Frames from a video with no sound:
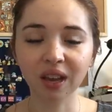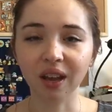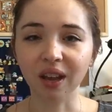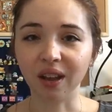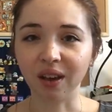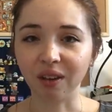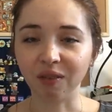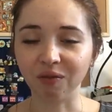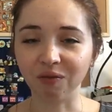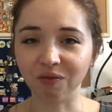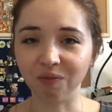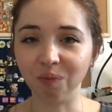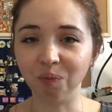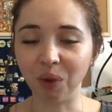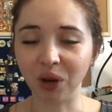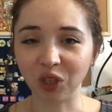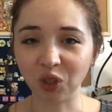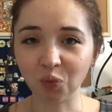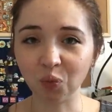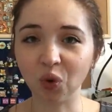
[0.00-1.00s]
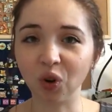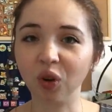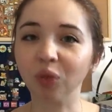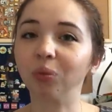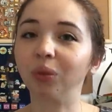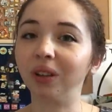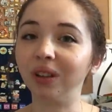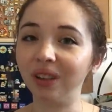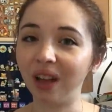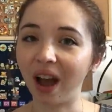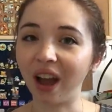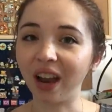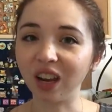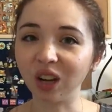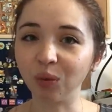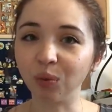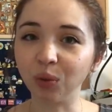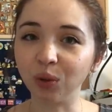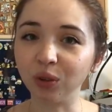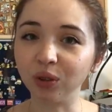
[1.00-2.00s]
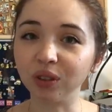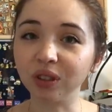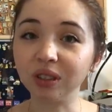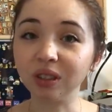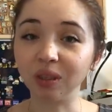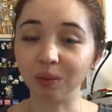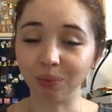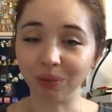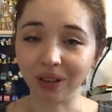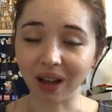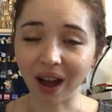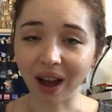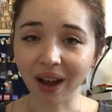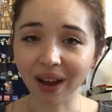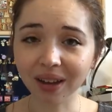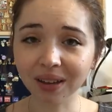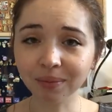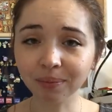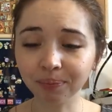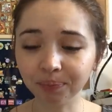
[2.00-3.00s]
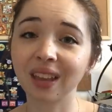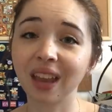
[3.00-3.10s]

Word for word: a much more reliable supply.